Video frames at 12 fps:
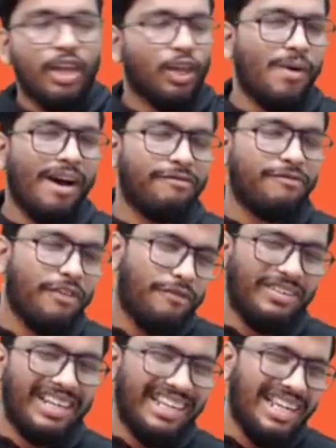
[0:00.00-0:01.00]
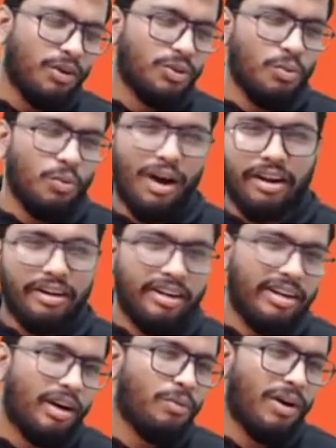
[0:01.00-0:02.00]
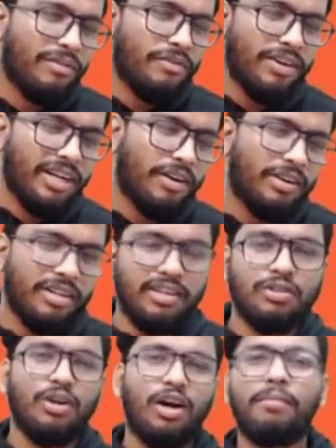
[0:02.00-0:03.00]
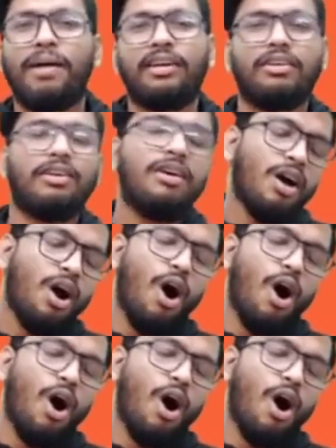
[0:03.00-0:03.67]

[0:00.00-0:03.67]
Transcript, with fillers: You have fifty doubts, one hundred doubts, one hundred fifty doubts, it does not matter.